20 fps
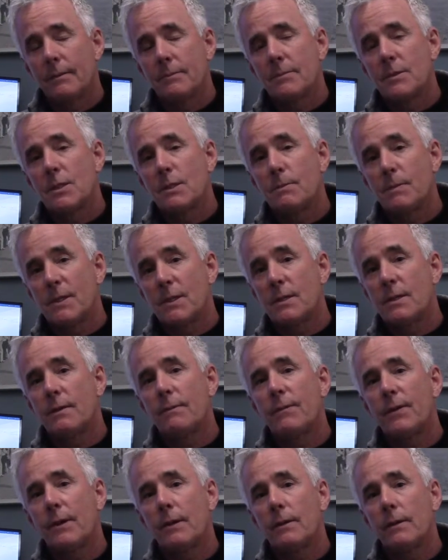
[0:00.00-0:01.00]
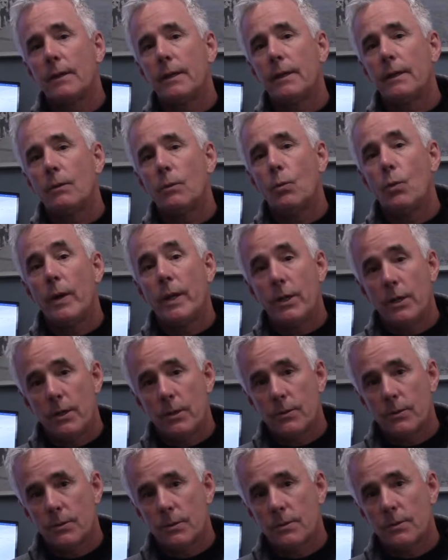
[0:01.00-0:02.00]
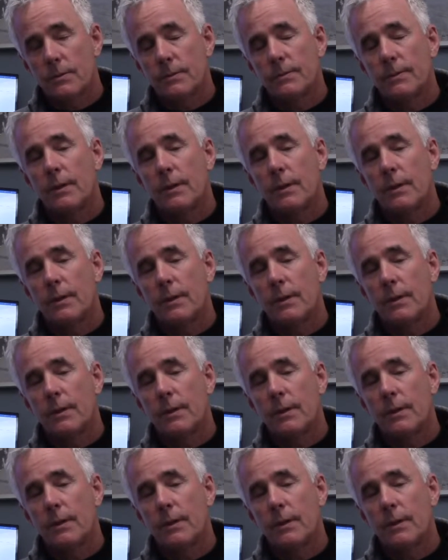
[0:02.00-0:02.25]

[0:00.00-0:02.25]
Specifically windows.